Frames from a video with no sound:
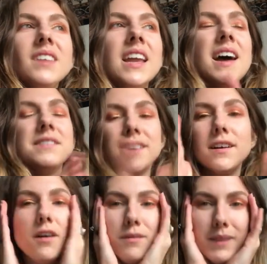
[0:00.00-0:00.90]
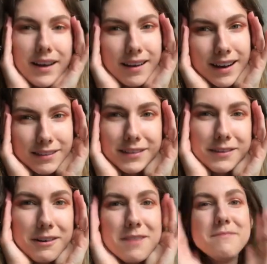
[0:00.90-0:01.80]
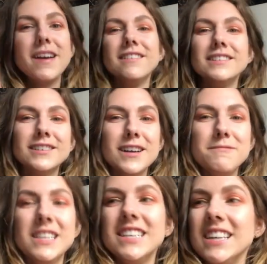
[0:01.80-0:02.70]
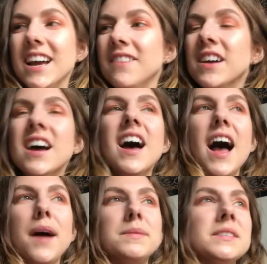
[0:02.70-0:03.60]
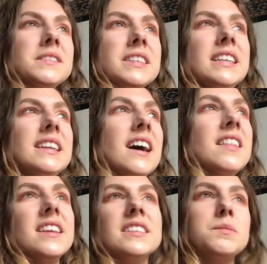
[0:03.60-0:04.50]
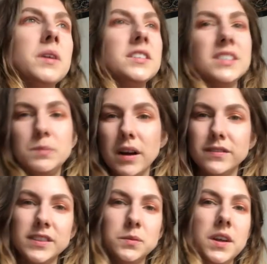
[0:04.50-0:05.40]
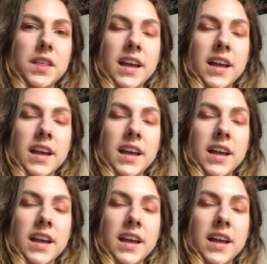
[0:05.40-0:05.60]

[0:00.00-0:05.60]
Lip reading: And I was like, oh my God, I really want bagel and cream cheese, and I have absolutely nothing to purchase breakfast with.